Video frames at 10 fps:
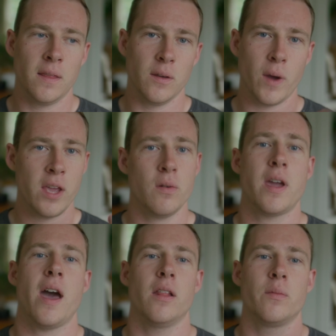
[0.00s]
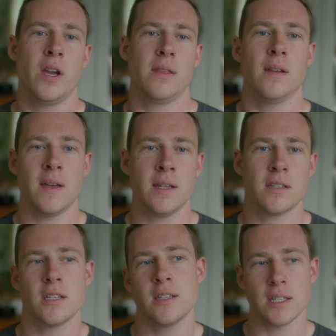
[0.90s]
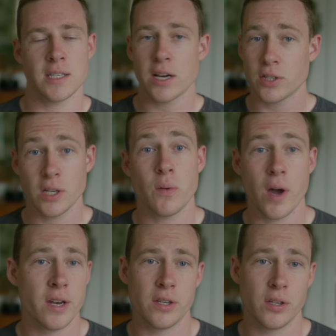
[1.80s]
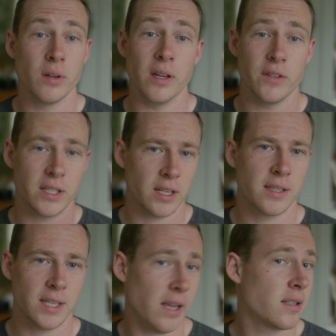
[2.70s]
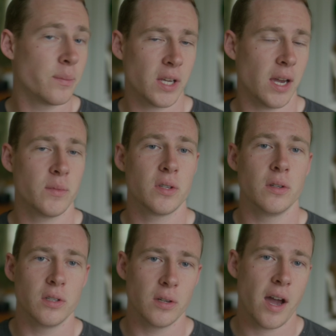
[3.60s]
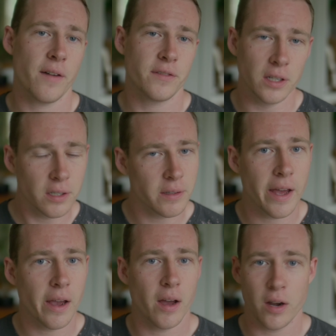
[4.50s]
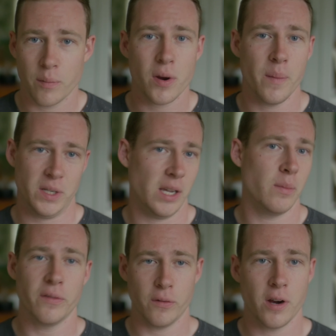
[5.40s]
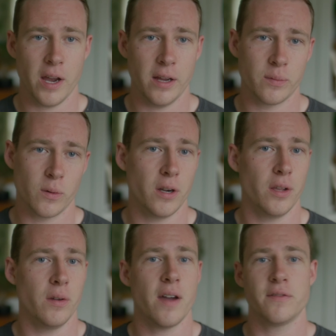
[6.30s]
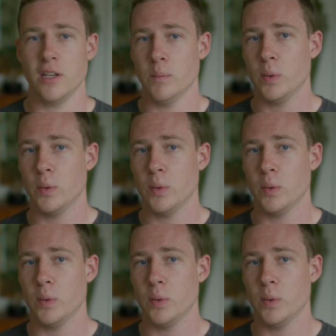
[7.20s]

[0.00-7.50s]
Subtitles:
the way you calibrate the lenses is actually quite intuitive. It does take some time, so you do have to do that on a prep day beforehand where you have to